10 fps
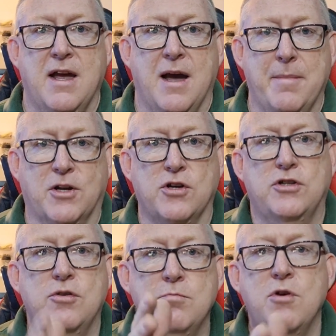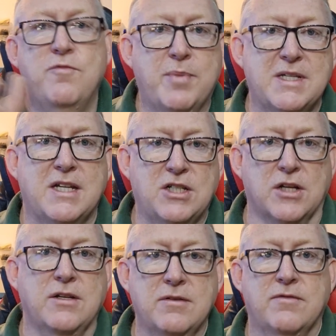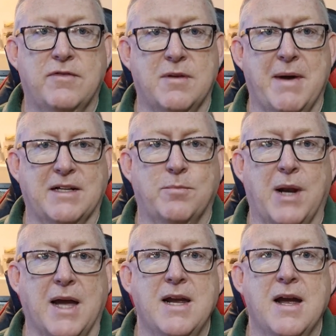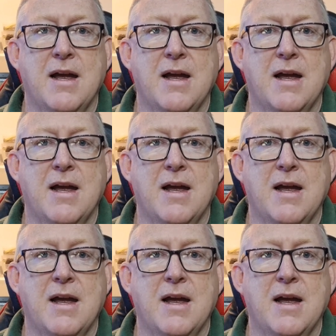And because you move position for the match play,